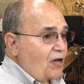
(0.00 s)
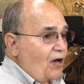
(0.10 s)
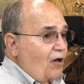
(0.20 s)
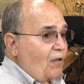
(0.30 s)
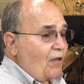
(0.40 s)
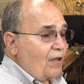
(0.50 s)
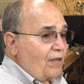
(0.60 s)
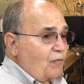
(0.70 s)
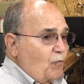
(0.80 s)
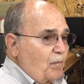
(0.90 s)
call
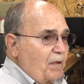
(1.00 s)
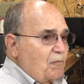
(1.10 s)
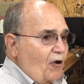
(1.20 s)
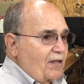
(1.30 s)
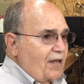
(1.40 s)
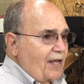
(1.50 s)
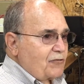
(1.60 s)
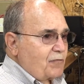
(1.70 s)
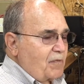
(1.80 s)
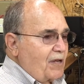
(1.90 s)
will be
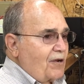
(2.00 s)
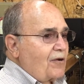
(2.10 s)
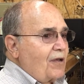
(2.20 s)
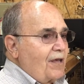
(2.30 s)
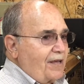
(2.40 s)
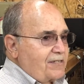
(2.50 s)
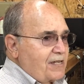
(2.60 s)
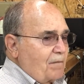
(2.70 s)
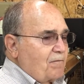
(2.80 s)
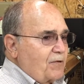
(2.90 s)
broadcast from here,
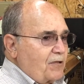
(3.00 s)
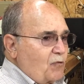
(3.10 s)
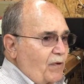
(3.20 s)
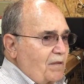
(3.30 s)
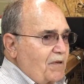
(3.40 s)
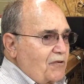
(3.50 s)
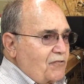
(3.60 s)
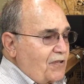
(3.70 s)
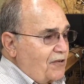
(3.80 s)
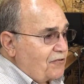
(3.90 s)
except for the 20-meter
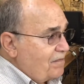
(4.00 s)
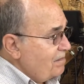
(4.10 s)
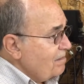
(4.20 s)
station.